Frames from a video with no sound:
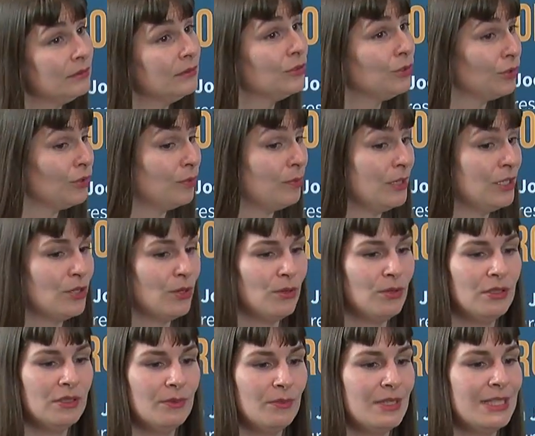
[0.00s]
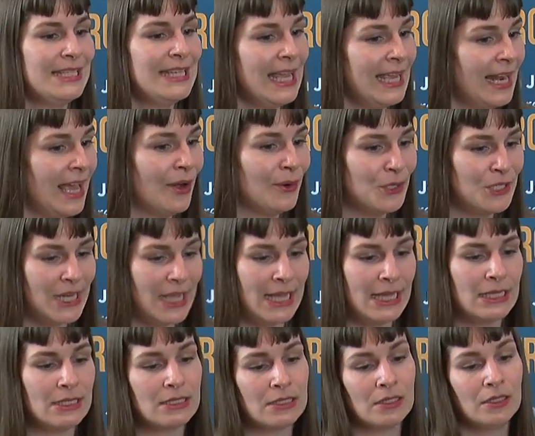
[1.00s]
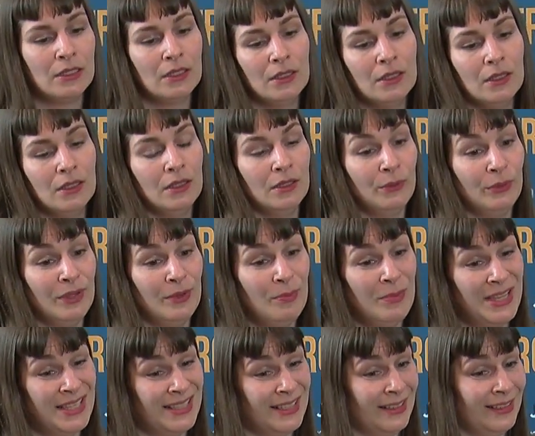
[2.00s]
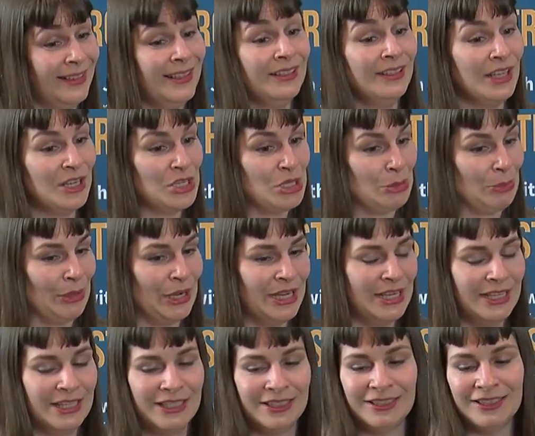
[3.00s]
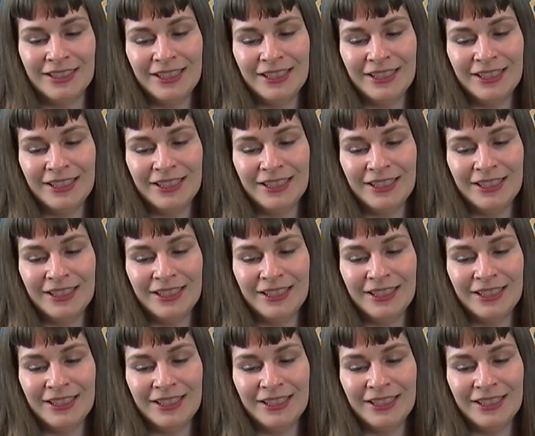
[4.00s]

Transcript: Truth be told, it was 10-hour days with basically a lunch break